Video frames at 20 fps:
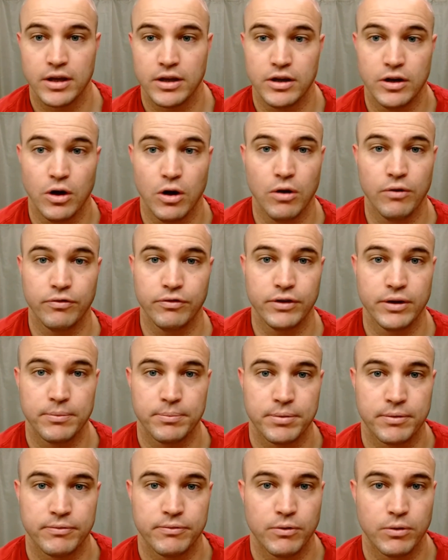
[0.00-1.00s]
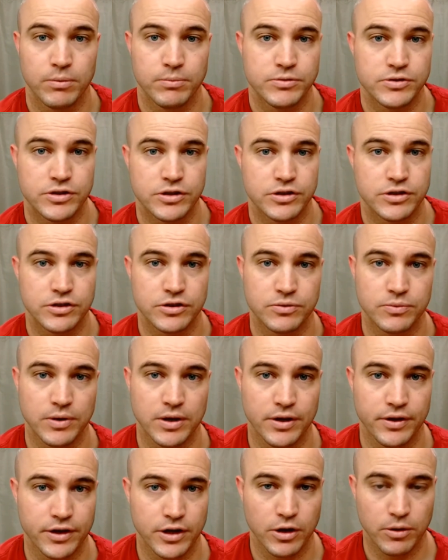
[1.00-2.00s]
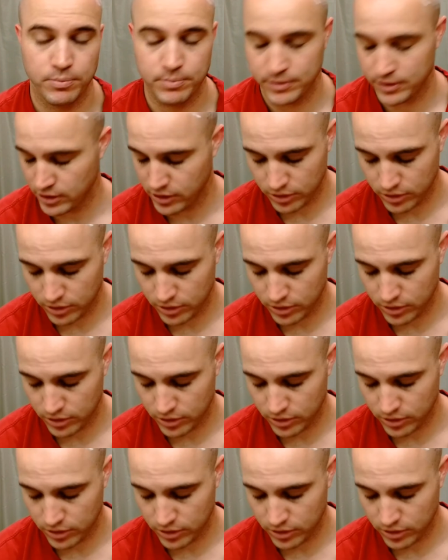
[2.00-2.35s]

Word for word: you know, hopefully it performs just as well in the open